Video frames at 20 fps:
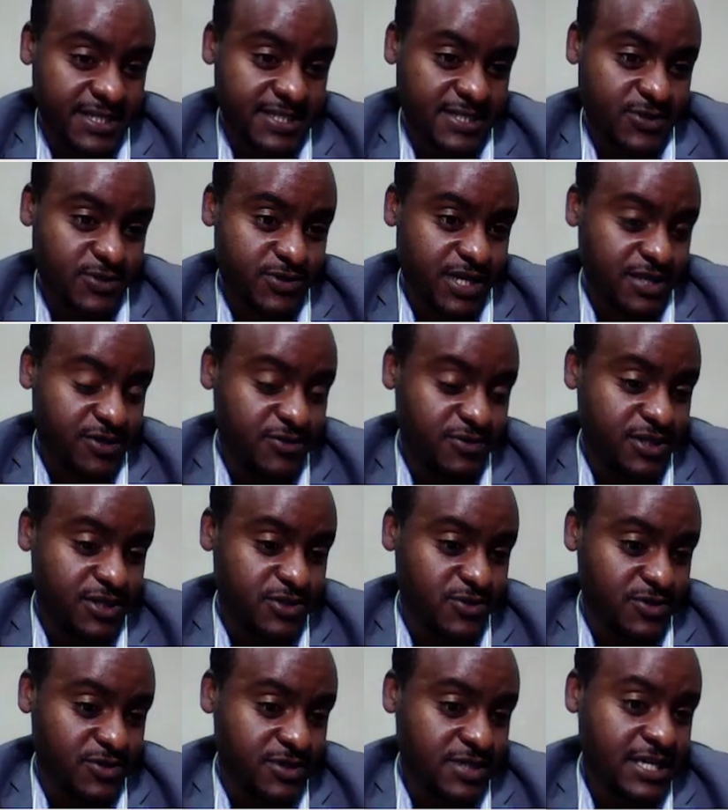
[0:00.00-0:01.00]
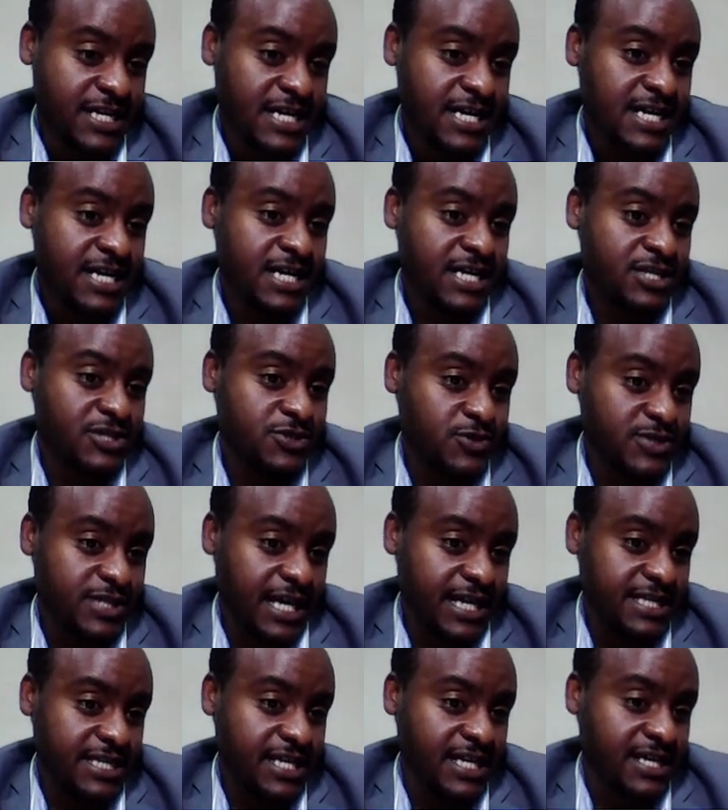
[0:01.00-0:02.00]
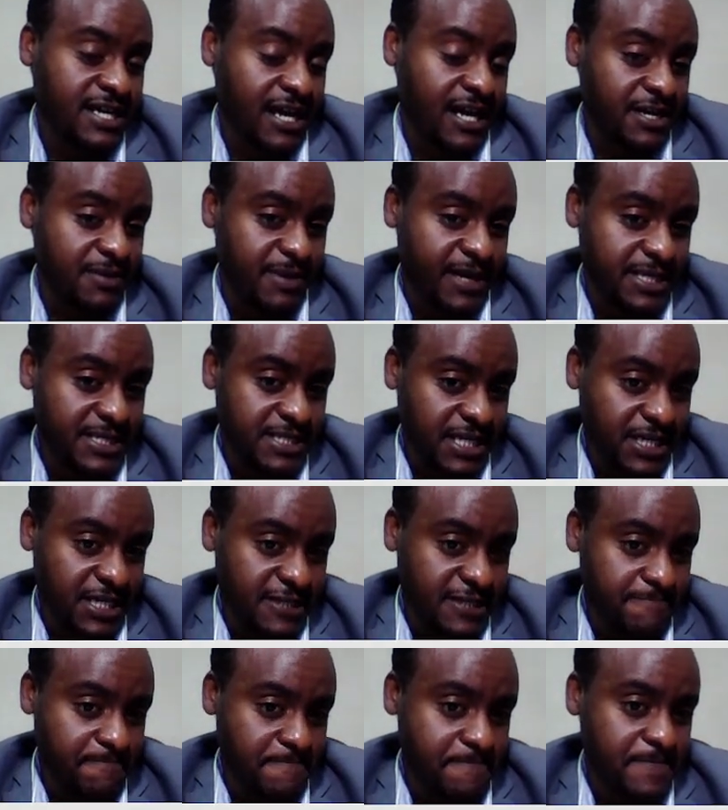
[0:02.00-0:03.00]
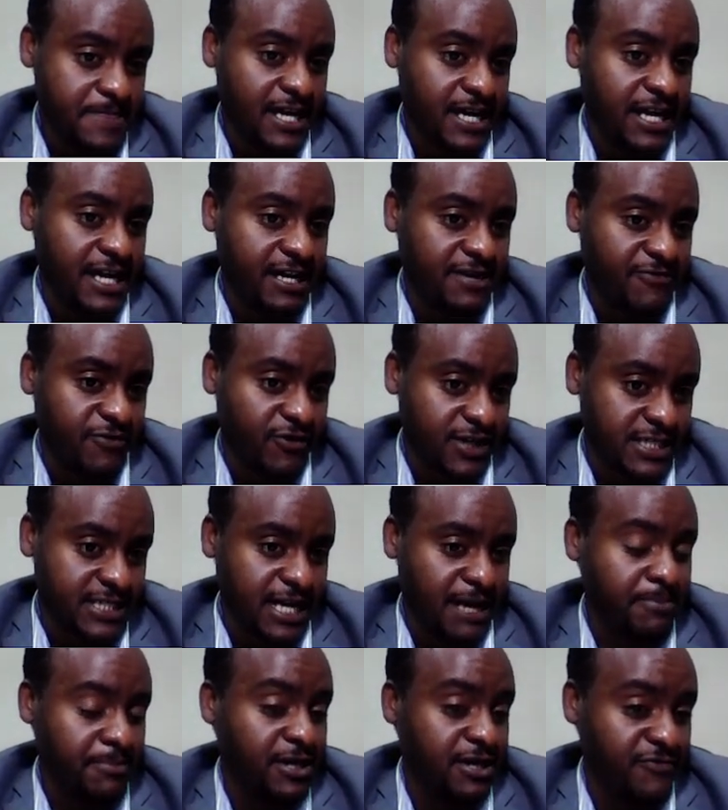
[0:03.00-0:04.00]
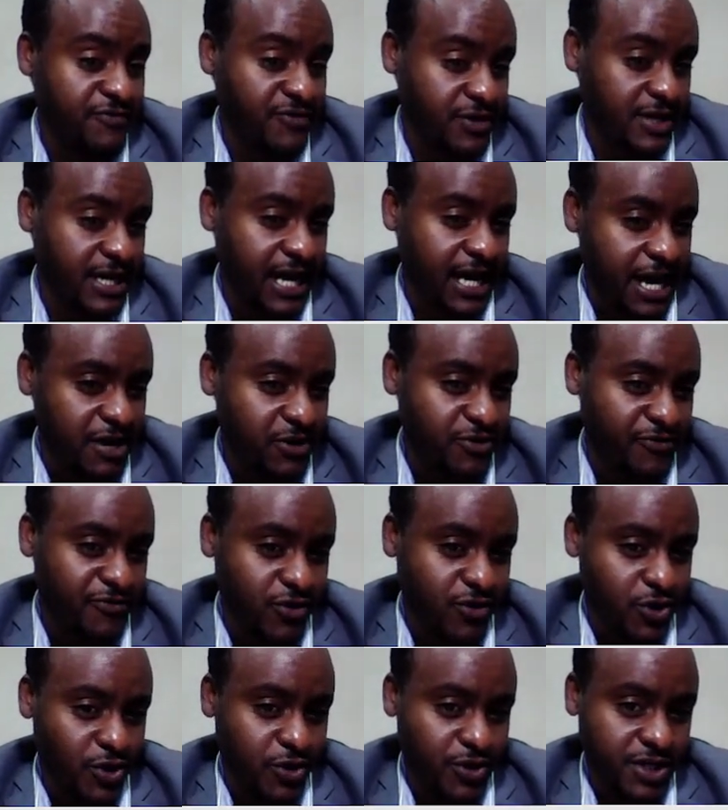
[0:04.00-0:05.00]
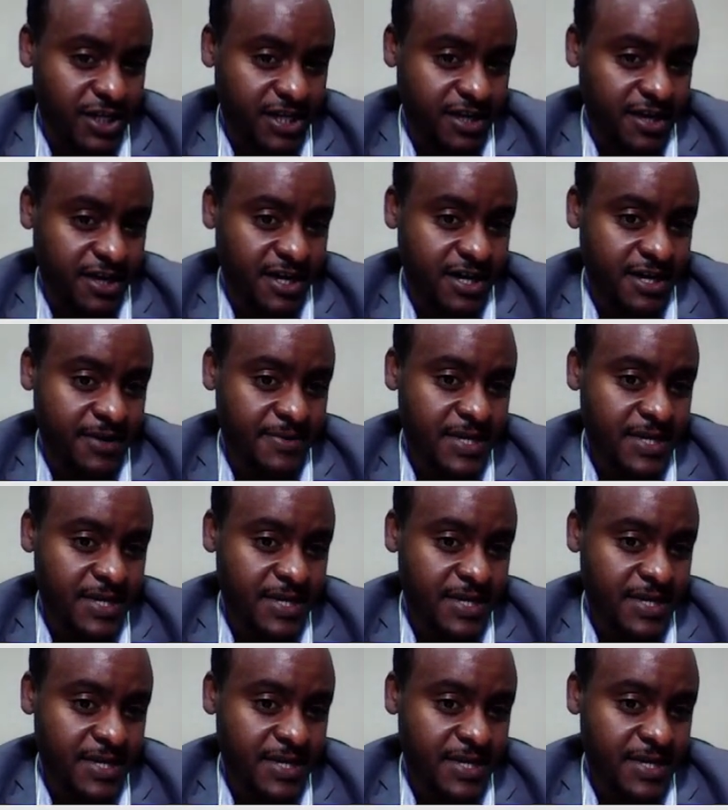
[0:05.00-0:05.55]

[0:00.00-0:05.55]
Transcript: So that you need to do that thing, randomization. Like for example, if you kind of coding,